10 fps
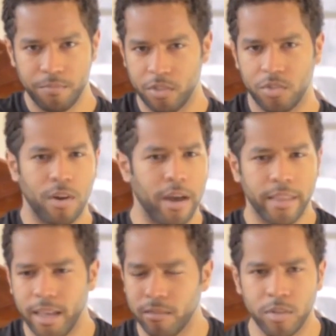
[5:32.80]
Just try
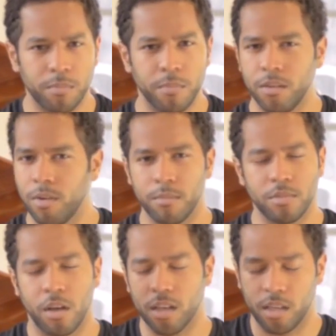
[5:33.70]
that with me while I'm
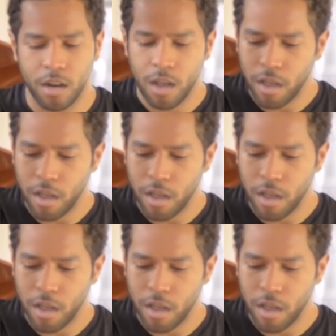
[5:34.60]
talking.